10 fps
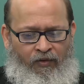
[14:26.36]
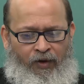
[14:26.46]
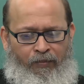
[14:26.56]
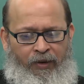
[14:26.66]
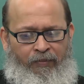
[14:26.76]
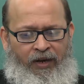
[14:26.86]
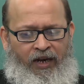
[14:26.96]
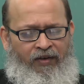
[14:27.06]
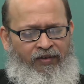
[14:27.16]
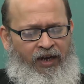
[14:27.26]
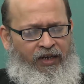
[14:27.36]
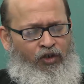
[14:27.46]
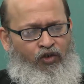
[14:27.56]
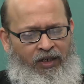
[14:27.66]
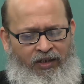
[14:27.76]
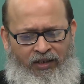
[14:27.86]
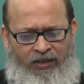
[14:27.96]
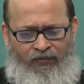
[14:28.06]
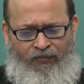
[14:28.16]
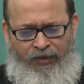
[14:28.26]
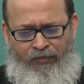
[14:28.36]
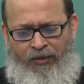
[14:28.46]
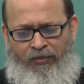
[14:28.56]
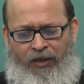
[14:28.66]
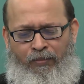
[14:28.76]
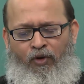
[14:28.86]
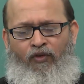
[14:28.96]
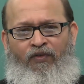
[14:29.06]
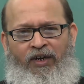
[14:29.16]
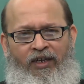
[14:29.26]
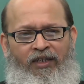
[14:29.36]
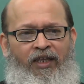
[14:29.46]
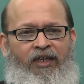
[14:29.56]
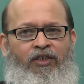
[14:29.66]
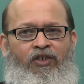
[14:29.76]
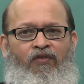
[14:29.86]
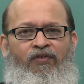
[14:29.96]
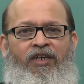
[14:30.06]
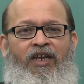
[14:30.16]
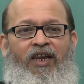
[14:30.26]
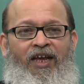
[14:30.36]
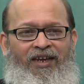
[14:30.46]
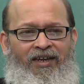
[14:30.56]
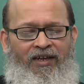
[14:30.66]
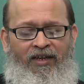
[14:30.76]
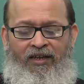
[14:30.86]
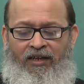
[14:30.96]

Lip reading: When people are having acute psychosis, the symptoms are more fleeting. They are schizophrenia like,